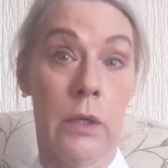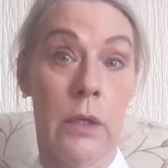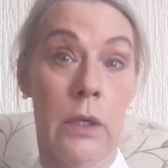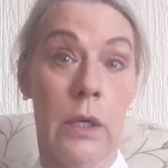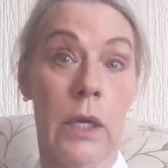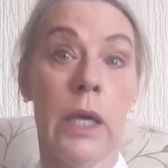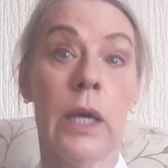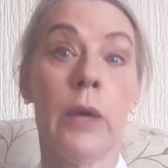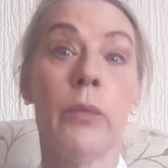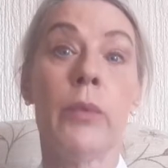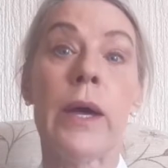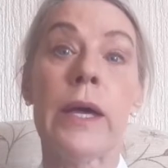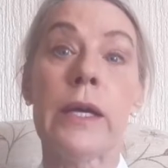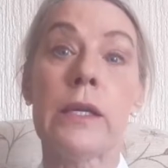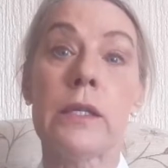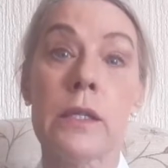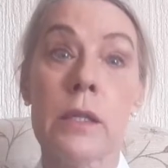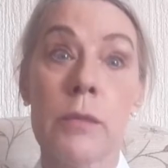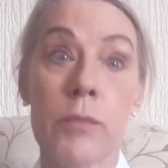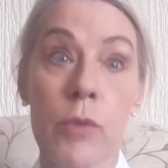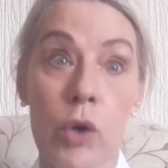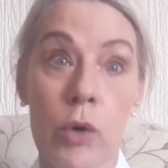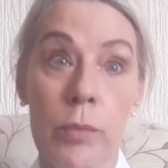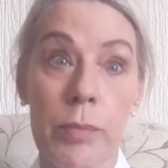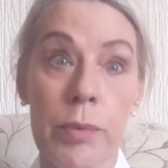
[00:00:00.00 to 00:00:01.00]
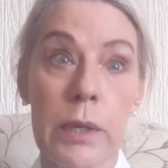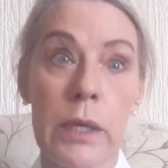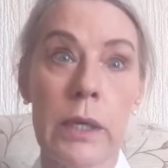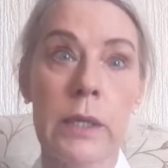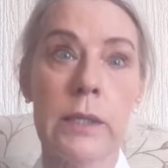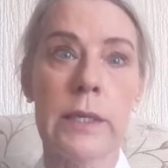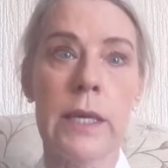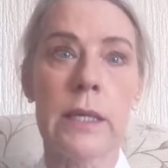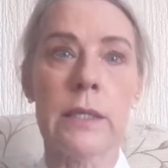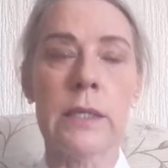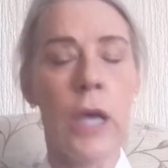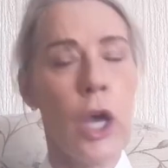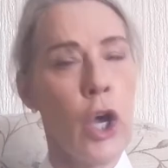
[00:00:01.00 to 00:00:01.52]
He wakes them up and
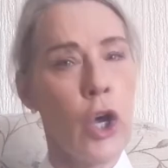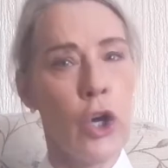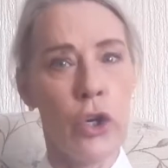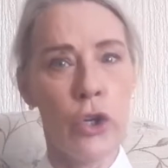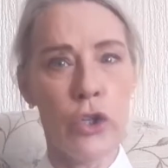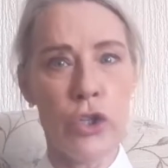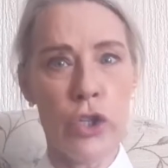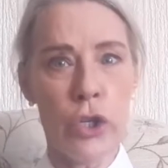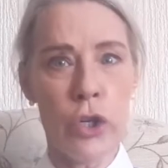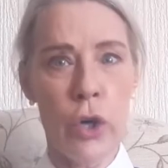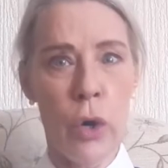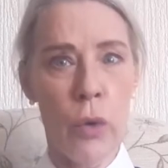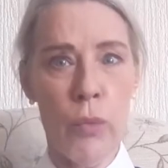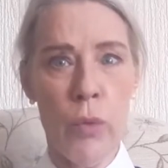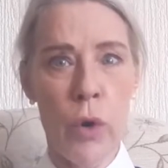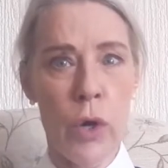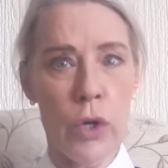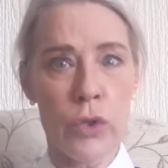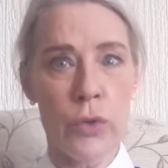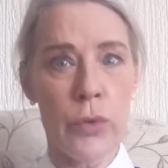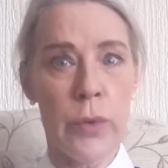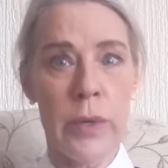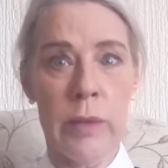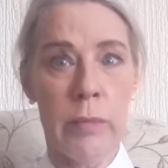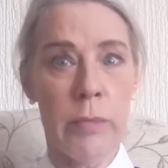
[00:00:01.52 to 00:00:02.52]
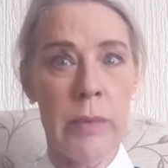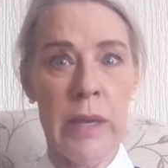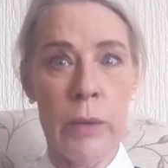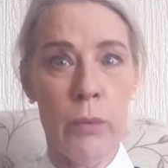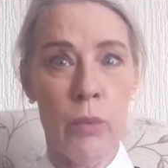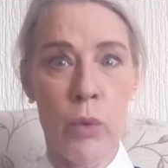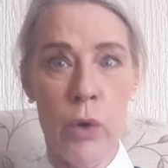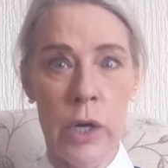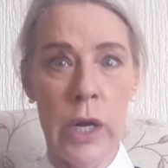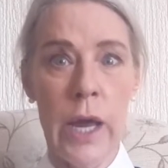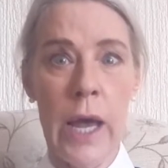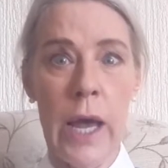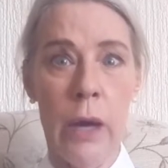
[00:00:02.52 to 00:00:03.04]
says, "Could you not watch with me
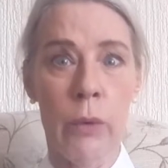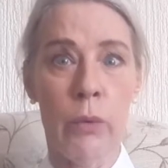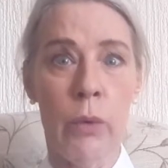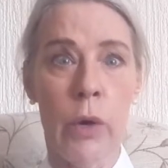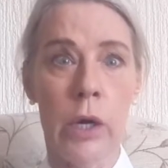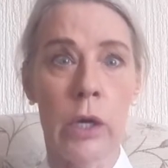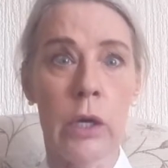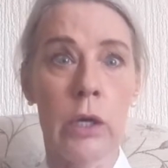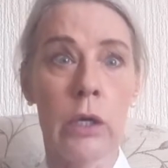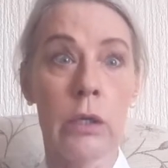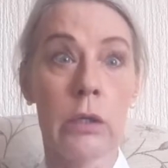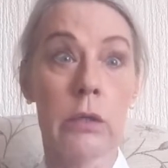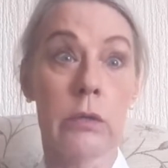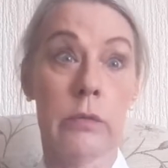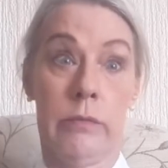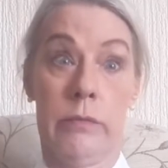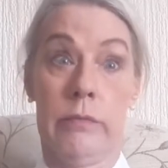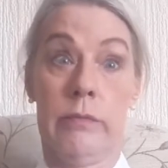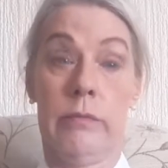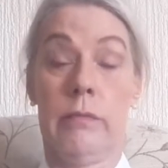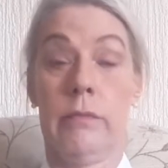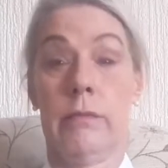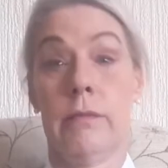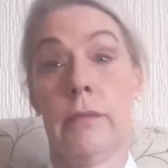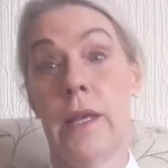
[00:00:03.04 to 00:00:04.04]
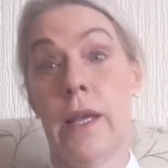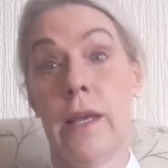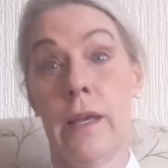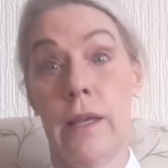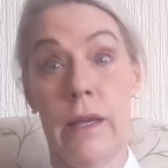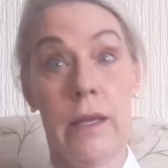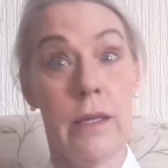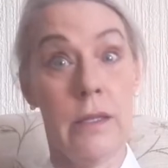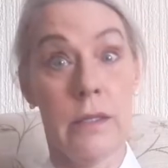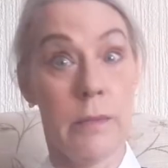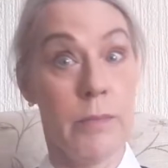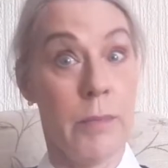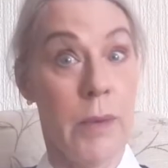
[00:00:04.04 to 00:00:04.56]
1 hour?"
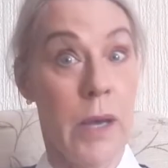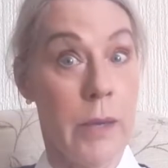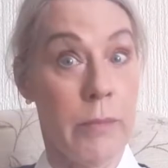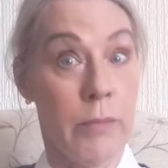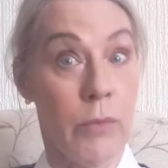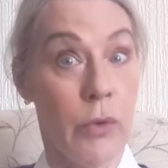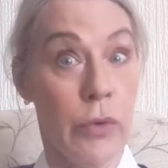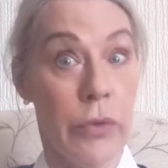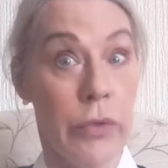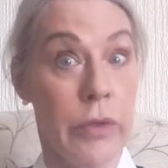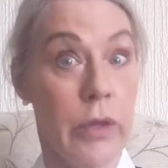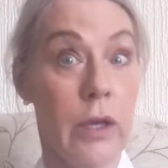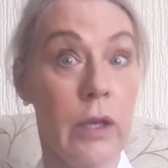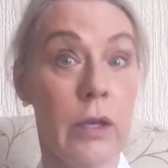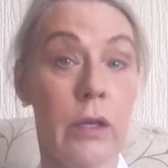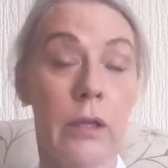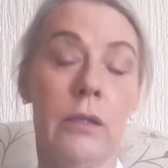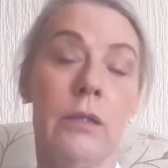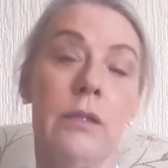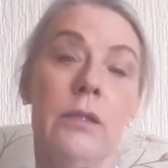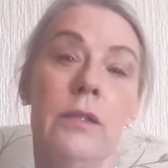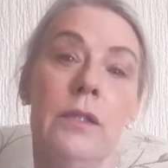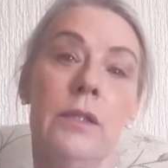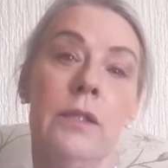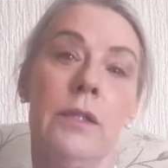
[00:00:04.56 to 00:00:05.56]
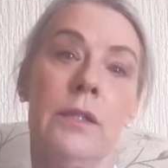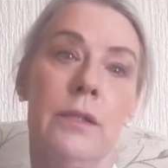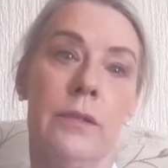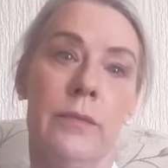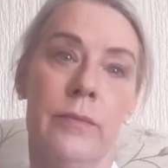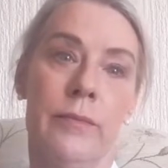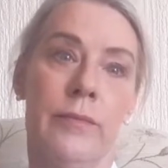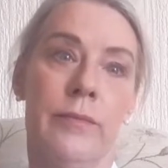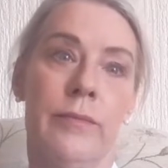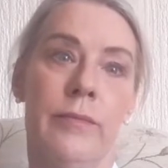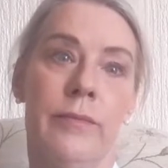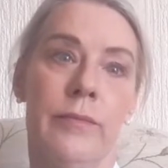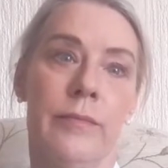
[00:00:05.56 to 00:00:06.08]
It's my mother.
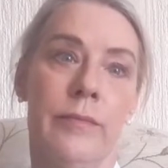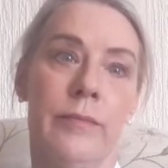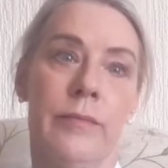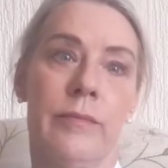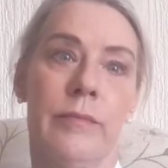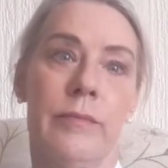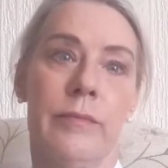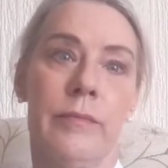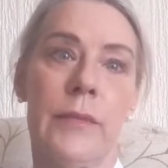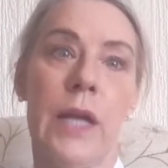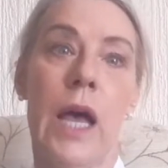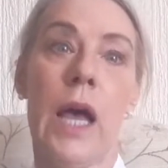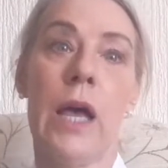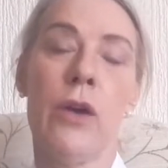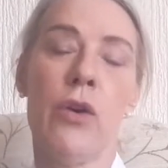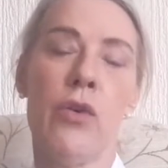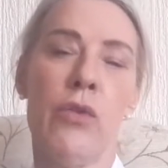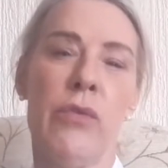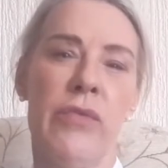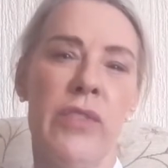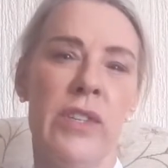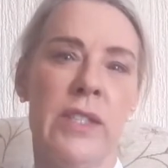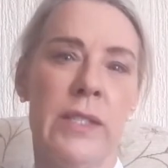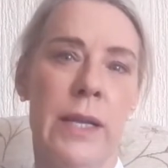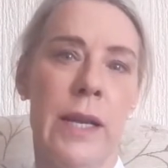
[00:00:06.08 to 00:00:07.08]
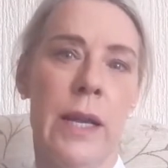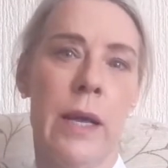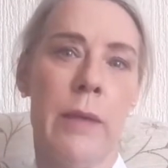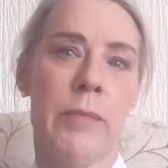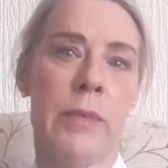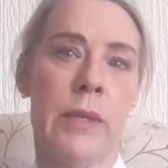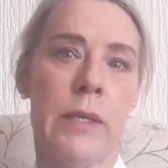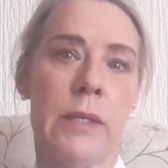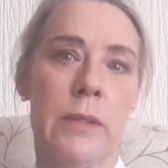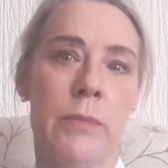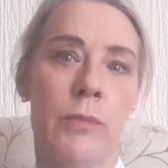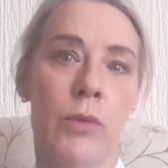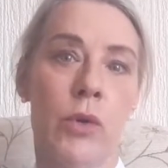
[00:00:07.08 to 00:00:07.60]
I overslept
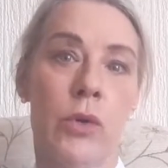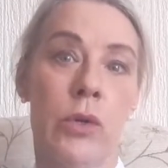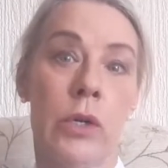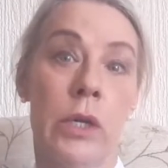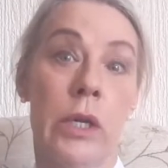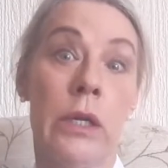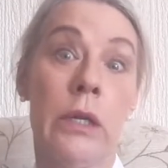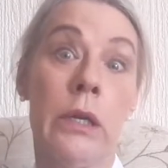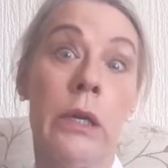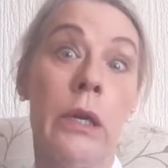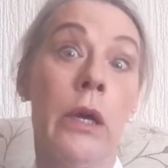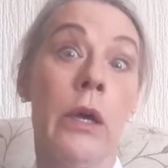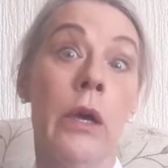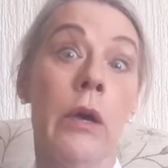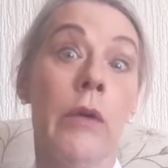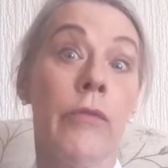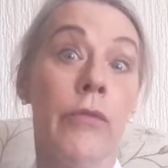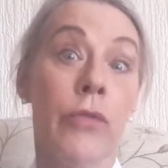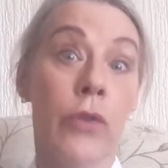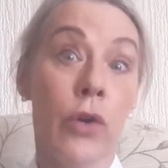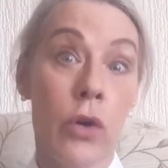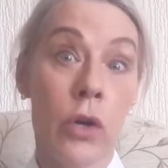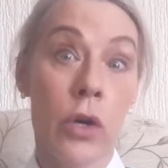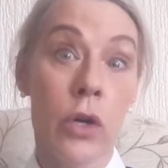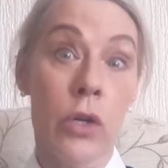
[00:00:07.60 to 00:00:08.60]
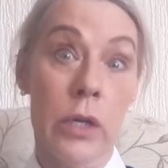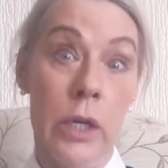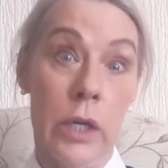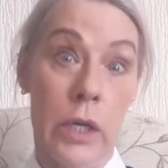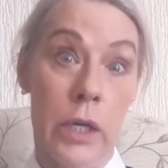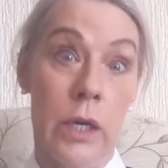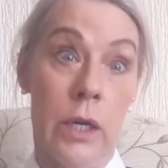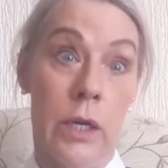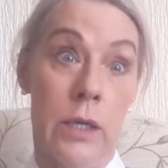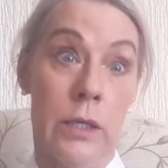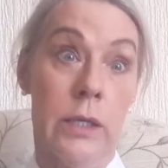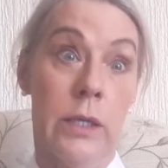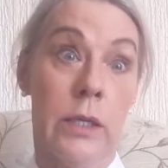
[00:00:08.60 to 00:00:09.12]
this morning, flung on a
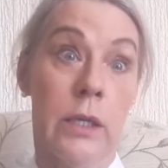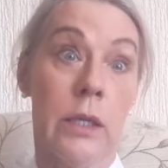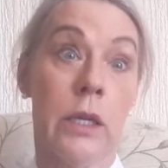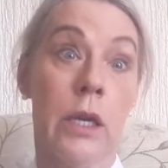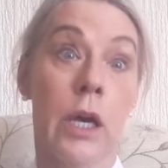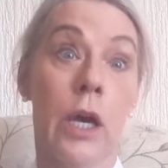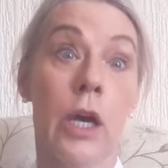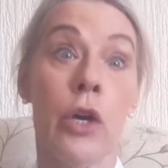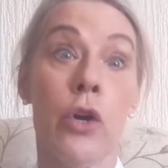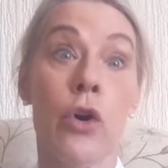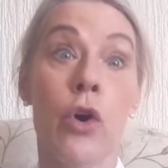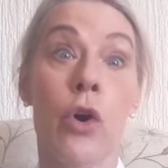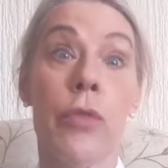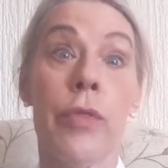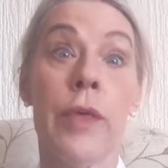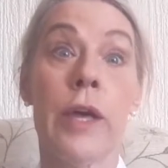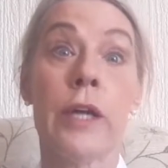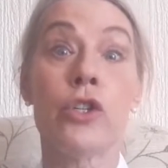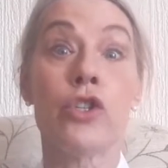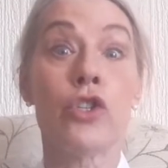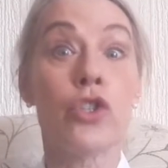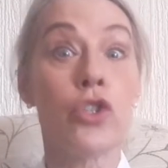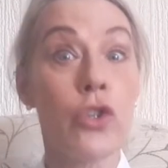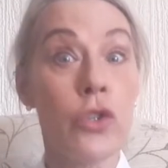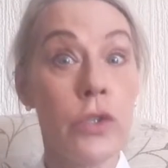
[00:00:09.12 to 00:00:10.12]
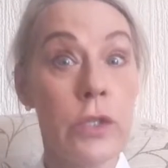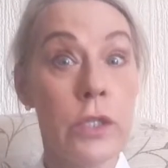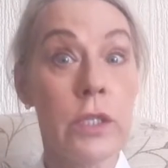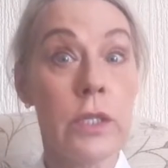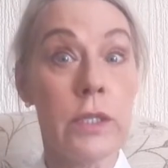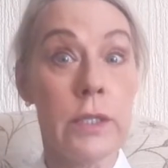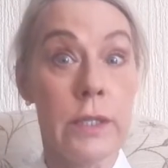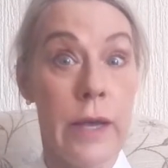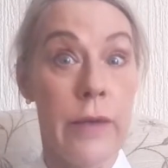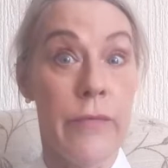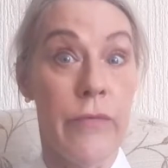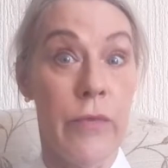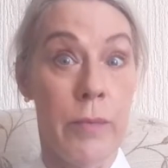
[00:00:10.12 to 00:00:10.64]
cardigan and got there just as
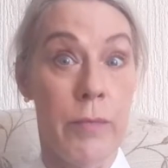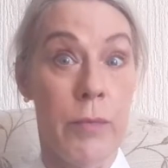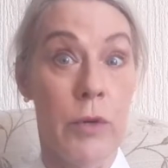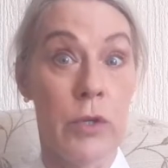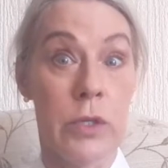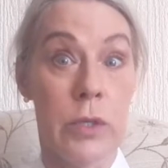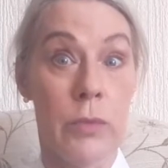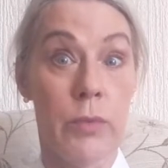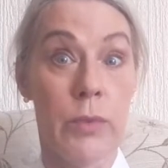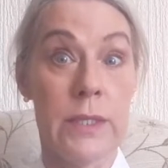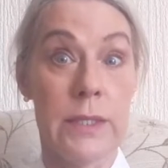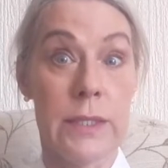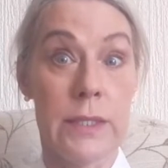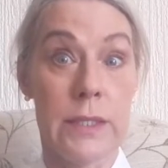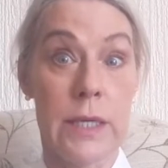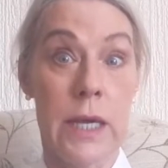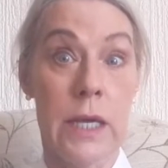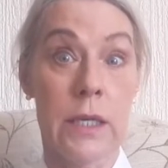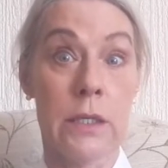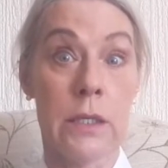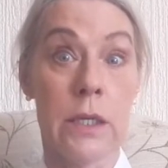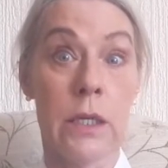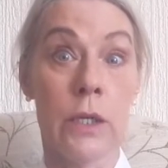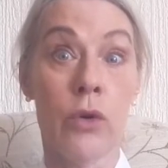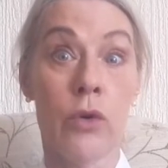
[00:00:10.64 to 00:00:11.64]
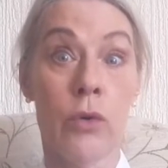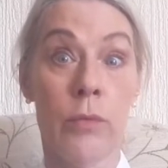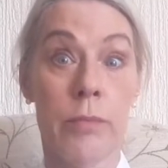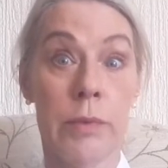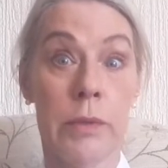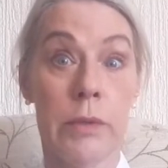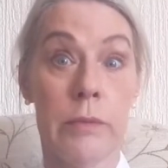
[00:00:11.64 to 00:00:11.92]
everybody was standing up.